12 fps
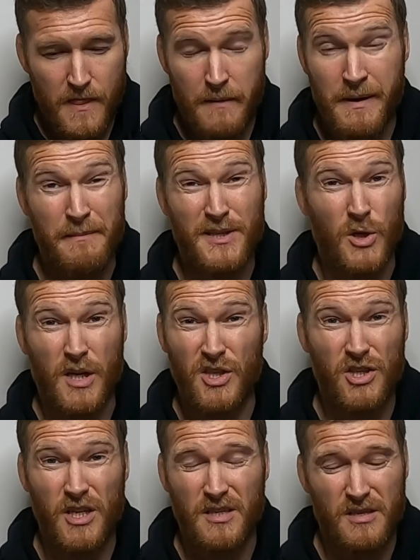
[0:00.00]
I might be talking
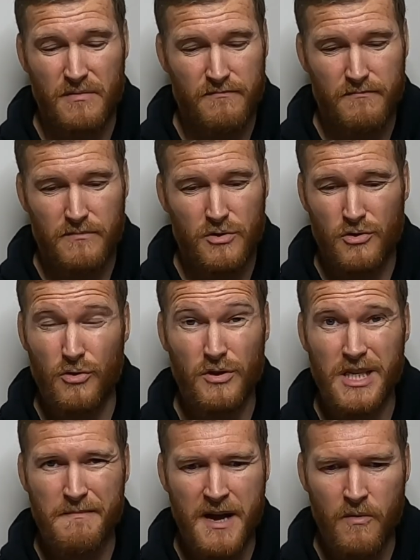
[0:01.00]
shit, so don't
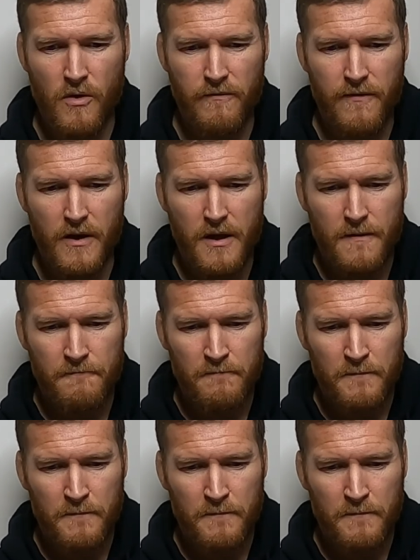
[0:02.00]
take my word for it.